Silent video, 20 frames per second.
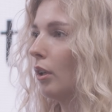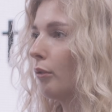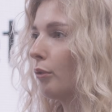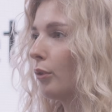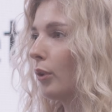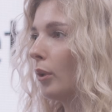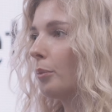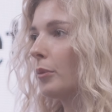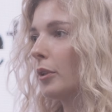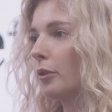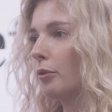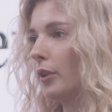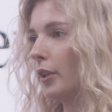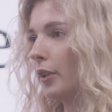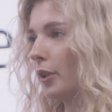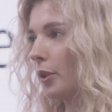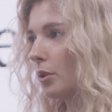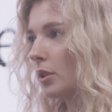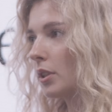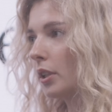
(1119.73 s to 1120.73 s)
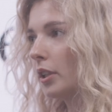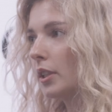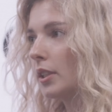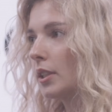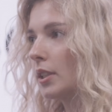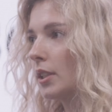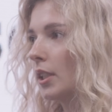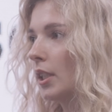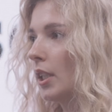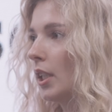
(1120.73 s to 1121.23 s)
from different
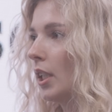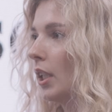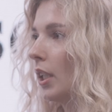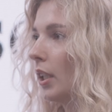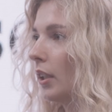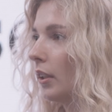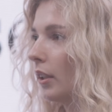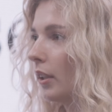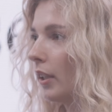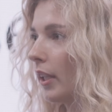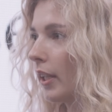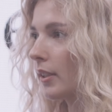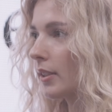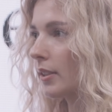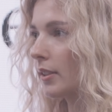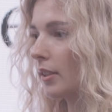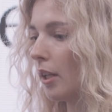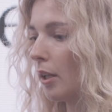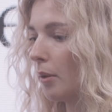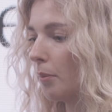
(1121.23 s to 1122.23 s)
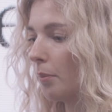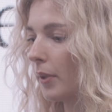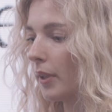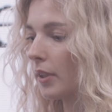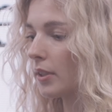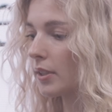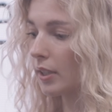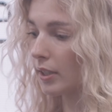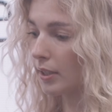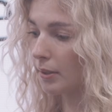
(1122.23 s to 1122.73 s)
users. The next step
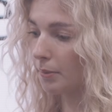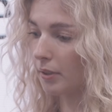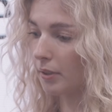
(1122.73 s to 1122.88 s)
is